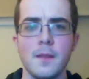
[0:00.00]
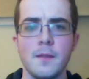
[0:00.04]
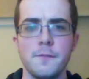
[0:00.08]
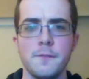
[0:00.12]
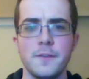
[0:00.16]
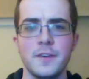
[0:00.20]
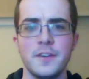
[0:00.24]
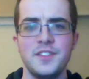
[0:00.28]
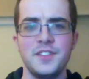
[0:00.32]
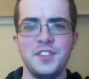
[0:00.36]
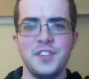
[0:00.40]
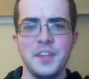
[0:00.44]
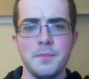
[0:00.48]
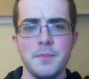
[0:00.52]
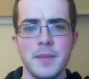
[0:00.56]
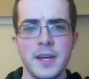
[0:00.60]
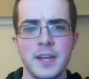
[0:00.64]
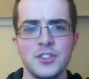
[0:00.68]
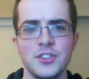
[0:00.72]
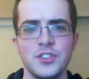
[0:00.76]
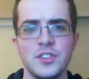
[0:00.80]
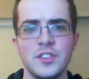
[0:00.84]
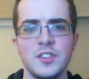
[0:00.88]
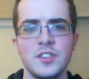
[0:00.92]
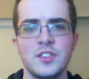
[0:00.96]
For team
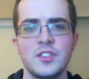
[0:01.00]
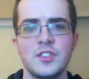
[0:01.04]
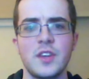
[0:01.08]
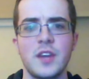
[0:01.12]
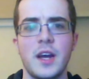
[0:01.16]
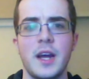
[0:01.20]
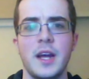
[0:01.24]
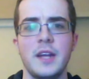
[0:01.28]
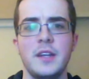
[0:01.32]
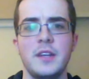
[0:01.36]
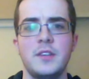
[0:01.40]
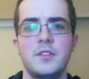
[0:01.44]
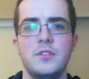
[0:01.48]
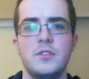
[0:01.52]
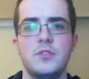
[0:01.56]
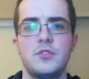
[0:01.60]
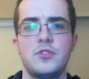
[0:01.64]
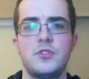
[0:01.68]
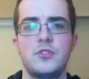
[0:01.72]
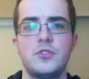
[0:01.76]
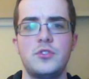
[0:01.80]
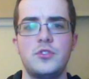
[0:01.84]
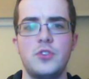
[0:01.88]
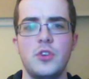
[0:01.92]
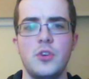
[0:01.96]
matches, I
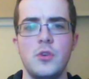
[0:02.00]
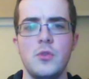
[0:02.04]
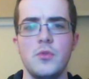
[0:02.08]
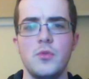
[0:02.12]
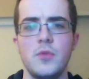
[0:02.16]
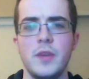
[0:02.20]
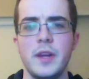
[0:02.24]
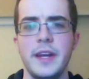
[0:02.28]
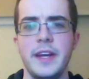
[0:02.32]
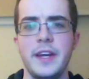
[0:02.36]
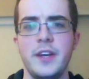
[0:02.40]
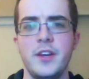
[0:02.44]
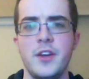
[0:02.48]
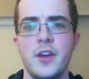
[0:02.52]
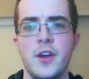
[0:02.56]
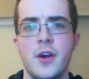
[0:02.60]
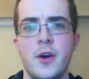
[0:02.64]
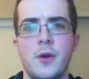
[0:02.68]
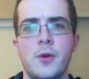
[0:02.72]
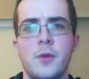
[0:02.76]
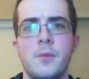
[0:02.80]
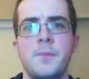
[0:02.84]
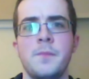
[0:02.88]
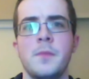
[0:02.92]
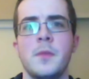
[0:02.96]
don't really
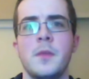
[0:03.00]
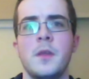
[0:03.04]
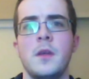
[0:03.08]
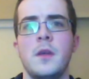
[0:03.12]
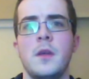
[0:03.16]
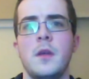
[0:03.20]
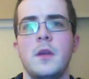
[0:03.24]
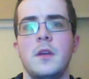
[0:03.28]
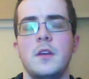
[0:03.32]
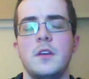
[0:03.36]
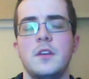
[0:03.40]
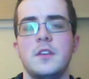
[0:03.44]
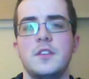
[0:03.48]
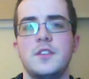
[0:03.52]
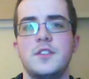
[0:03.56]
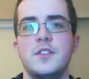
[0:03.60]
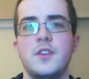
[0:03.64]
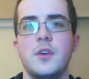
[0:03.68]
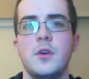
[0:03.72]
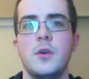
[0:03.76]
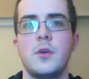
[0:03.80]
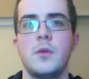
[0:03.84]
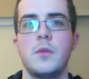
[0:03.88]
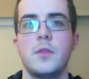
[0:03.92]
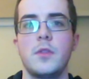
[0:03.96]
know.
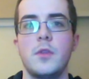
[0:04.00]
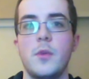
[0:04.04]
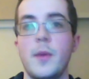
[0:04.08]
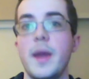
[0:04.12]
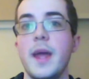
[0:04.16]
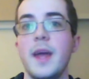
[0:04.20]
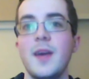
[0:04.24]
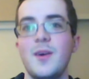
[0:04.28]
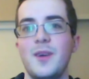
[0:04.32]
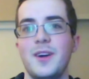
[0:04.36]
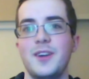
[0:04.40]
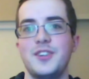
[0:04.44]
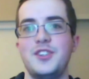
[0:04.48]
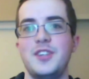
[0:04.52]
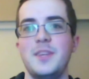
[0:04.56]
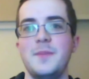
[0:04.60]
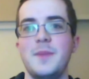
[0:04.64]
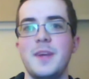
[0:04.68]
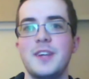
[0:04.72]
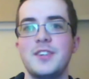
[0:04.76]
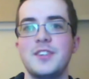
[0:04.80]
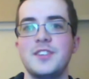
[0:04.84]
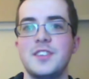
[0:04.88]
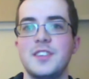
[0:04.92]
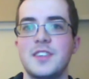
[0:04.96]
So the way I watch
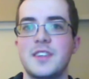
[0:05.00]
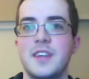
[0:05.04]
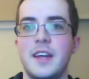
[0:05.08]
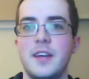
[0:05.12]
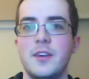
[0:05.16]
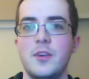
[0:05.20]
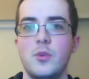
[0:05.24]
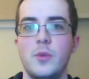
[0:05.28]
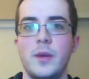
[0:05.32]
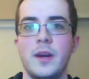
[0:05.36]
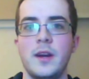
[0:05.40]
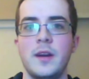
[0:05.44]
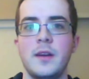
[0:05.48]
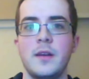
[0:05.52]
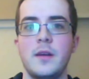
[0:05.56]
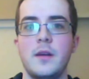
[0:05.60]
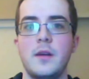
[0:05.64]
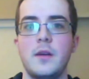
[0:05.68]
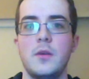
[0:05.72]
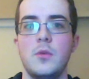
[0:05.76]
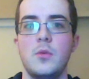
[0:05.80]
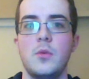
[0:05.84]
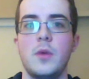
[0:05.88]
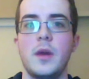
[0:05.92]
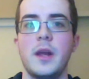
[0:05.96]
team matches is kind of
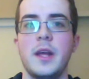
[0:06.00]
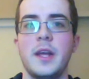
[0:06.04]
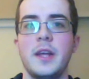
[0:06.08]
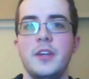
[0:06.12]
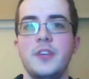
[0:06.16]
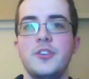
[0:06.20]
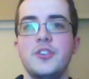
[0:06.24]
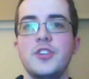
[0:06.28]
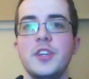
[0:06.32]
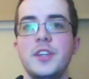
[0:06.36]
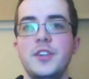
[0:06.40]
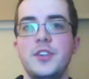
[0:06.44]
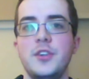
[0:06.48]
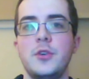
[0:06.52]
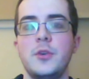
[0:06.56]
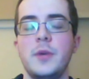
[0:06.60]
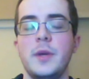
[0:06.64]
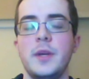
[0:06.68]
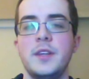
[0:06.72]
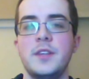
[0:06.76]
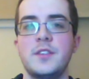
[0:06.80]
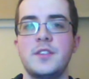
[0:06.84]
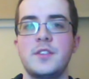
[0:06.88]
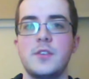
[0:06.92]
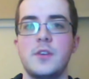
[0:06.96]
weird. What I usually
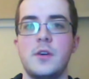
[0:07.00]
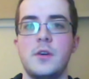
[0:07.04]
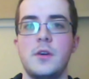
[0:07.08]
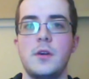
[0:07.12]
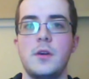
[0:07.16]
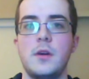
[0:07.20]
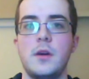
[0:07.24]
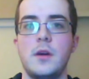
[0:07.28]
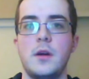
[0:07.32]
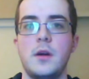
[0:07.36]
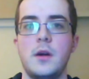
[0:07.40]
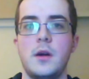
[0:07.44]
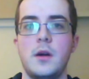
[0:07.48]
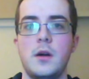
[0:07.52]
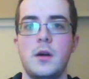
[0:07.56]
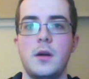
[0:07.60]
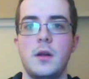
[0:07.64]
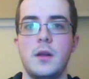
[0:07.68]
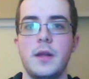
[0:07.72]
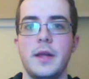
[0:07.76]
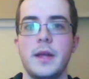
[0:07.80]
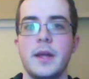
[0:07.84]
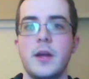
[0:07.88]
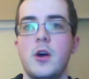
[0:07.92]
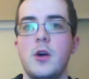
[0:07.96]
do is,
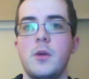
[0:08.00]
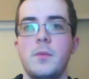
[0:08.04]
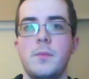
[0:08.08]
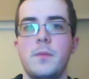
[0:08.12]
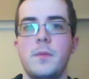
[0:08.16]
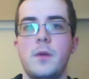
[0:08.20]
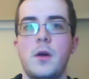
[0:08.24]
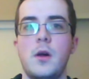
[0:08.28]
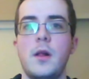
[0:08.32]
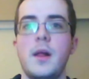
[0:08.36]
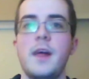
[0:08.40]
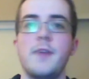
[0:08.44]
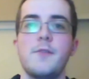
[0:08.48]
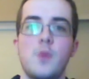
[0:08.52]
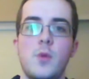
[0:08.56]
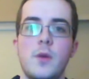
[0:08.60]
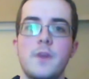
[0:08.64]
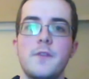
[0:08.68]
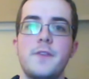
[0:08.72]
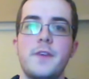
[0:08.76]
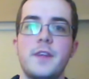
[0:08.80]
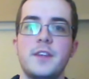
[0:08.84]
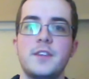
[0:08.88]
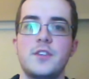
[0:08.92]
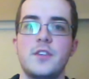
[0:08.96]
like, I'll have
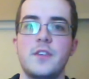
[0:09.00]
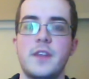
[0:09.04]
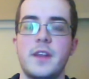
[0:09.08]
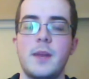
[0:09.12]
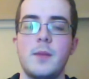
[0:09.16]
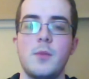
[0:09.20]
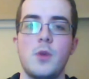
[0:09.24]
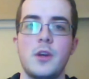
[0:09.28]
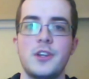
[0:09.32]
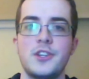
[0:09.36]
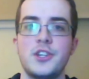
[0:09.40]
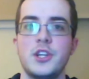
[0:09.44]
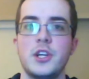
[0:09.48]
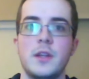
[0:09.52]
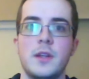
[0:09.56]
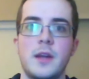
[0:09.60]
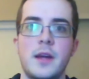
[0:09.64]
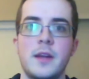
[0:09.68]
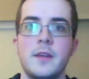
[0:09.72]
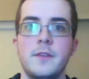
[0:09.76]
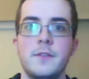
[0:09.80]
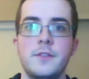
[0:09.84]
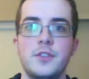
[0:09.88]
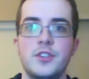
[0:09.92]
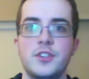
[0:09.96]
one fencer that I'm watching a
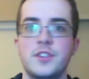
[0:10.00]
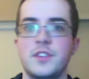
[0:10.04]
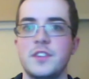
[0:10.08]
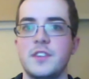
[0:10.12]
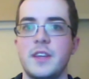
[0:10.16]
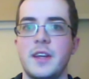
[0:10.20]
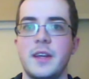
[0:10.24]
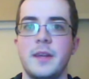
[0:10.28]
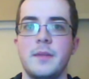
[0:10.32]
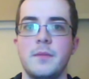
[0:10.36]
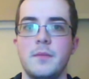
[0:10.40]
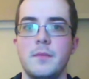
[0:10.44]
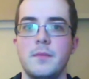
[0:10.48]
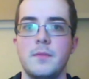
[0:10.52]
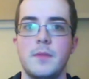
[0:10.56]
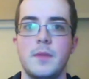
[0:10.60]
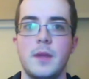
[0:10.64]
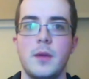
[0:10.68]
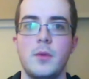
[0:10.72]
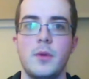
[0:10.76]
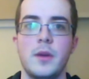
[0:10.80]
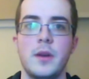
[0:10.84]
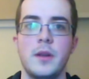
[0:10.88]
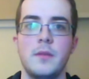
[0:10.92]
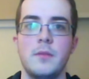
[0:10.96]
lot of just because I
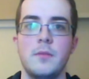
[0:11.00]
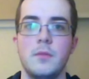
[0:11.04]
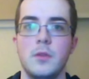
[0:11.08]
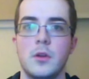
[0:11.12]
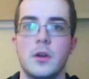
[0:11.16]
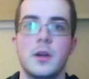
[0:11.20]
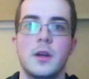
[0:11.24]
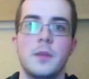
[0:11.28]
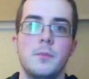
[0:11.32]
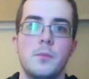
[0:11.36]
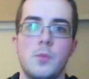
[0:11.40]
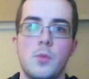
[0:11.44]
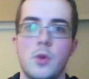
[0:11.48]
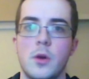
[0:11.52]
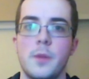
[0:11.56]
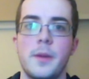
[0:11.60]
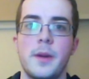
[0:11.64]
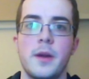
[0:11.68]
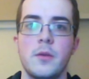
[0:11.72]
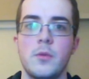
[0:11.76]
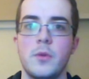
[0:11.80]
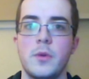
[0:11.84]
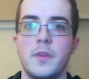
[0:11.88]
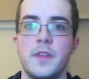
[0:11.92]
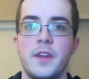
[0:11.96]
want to learn more
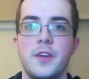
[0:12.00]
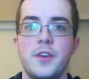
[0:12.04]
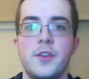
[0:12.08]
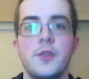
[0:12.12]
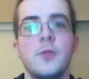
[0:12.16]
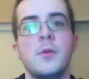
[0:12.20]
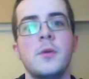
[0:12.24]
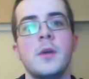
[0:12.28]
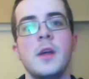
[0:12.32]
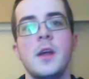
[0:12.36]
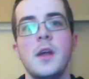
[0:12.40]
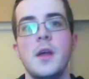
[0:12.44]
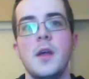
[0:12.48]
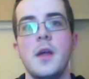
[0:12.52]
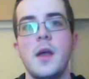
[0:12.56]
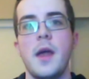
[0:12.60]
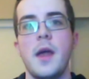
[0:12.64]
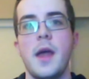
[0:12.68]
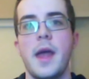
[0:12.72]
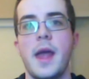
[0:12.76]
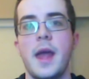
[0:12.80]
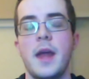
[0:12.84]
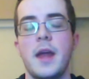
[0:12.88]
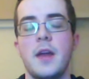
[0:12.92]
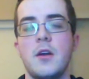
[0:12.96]
about what they do.
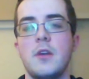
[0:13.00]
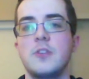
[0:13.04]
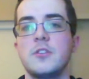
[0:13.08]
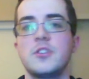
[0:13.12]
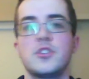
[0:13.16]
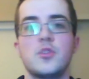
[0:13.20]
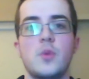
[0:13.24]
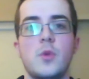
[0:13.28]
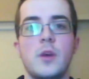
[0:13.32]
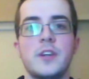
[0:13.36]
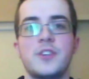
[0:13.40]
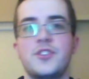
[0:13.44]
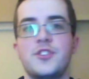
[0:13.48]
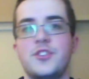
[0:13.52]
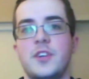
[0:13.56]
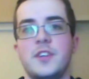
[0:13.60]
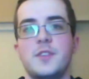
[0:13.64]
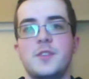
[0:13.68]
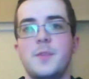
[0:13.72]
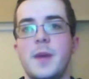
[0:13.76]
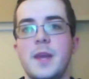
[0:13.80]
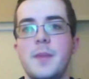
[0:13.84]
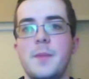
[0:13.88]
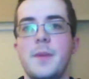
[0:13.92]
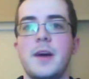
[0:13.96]
And I'll just watch
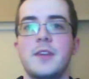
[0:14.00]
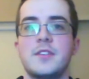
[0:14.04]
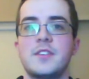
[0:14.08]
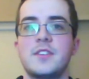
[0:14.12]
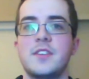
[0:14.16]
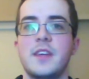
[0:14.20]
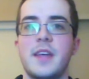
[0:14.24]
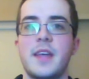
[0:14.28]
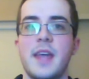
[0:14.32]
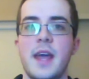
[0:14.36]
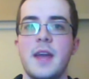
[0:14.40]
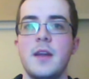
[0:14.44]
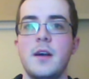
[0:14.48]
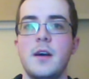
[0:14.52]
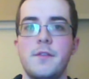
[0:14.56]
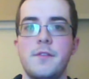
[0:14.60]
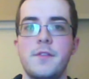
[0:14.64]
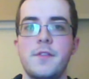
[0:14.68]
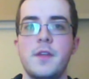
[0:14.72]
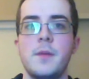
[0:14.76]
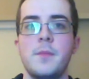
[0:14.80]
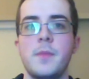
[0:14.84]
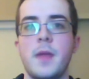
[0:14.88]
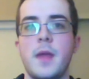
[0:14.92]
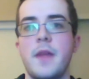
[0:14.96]
as many bouts as I can
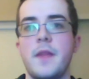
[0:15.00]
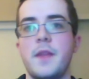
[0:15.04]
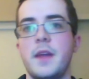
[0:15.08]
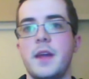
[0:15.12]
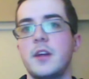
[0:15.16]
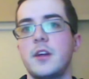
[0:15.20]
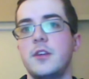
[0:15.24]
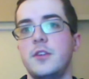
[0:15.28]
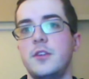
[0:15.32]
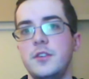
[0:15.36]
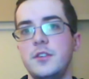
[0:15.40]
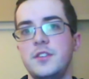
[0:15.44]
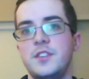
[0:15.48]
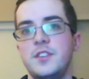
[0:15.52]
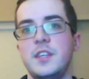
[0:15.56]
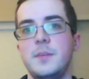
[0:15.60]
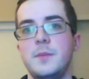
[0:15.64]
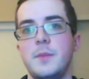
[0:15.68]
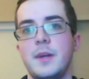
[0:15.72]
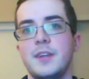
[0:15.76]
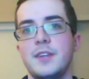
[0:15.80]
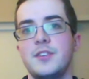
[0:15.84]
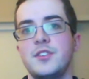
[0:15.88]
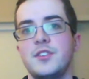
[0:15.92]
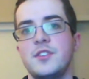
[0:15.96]
of them, and that includes
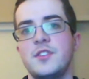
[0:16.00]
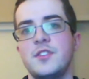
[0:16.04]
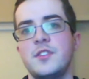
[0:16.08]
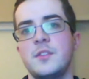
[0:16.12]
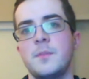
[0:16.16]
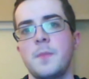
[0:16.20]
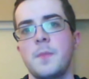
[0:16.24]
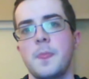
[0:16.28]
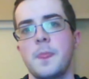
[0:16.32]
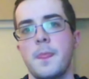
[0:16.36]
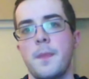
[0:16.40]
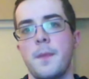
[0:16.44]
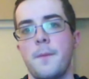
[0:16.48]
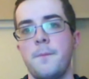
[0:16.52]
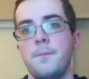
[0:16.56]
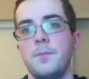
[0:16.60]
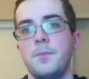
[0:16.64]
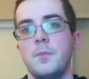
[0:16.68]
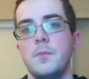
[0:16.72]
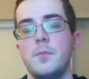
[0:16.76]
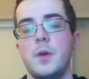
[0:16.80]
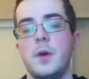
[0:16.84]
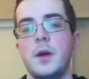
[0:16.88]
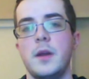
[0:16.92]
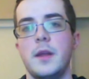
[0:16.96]
team matches.
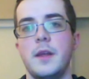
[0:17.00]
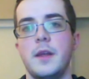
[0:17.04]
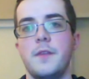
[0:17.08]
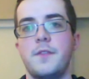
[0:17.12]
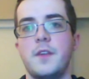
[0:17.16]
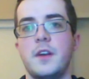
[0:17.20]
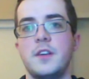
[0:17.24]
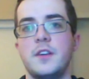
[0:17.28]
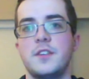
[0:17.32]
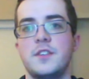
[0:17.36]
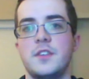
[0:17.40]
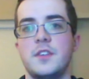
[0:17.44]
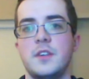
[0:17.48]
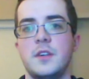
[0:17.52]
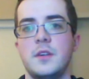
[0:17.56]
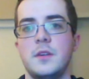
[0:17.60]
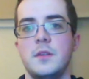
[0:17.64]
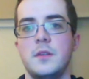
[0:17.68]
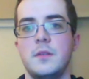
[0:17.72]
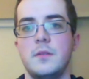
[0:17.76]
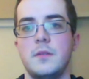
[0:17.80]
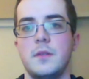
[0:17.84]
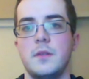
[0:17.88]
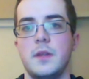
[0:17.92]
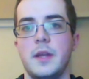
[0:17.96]
But if there's
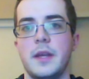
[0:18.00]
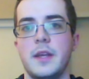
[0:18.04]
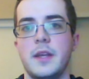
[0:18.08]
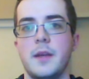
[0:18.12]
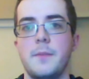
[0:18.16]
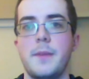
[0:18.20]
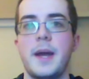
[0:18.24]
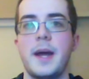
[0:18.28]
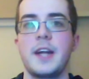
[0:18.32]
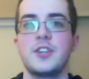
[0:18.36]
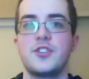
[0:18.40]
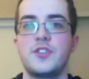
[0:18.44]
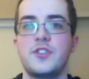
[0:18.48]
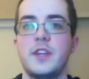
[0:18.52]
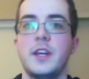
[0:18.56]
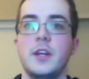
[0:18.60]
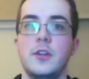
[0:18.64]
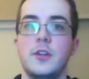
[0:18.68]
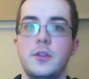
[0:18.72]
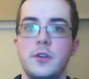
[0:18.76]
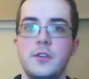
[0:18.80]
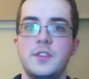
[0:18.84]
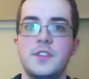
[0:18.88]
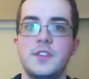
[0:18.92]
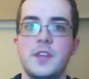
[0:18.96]
a match that
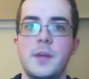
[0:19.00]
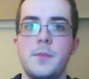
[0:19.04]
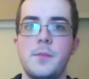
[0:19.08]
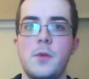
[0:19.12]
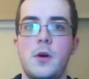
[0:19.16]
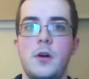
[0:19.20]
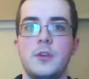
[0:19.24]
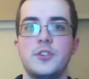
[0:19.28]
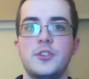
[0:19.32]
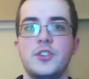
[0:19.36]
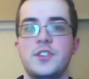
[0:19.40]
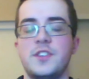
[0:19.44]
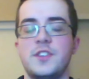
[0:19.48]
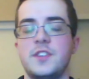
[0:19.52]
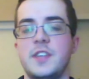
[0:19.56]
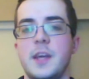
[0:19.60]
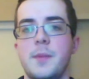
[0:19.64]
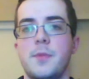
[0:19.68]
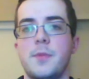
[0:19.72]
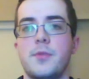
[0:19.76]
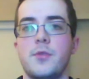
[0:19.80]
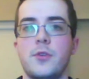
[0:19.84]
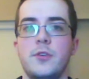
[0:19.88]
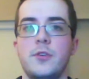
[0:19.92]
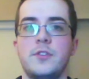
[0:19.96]
includes them, I'll just
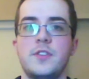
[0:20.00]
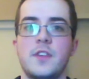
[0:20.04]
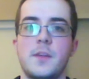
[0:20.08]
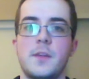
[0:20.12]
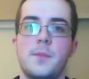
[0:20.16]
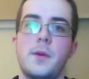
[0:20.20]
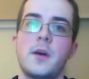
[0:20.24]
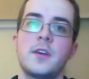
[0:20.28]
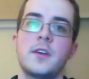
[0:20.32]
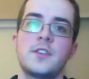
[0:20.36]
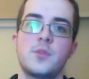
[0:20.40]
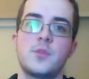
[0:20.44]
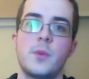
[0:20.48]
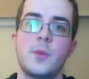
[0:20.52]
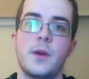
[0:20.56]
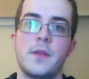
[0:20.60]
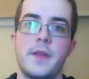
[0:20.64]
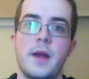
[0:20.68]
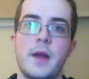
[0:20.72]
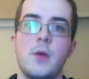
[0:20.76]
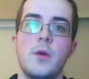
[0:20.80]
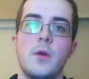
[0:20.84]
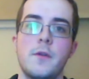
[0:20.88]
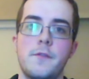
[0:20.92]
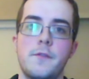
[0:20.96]
skip through to the parts
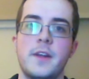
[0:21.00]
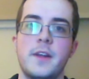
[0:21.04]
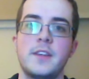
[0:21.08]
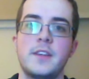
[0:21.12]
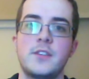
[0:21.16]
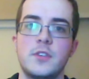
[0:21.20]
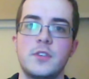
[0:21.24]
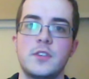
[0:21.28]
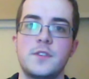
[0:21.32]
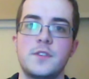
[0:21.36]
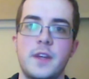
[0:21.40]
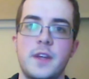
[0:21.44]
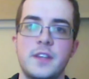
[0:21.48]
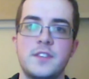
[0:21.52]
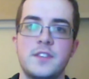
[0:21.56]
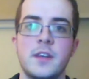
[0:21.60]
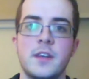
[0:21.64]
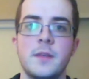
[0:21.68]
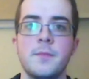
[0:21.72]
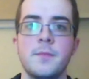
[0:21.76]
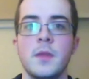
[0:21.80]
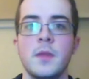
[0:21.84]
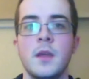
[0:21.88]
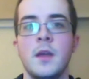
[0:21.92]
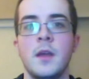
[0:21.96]
where that one fencer is
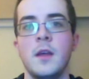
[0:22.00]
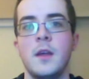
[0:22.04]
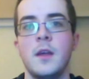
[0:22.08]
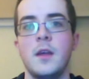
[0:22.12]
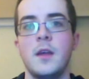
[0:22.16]
fencing.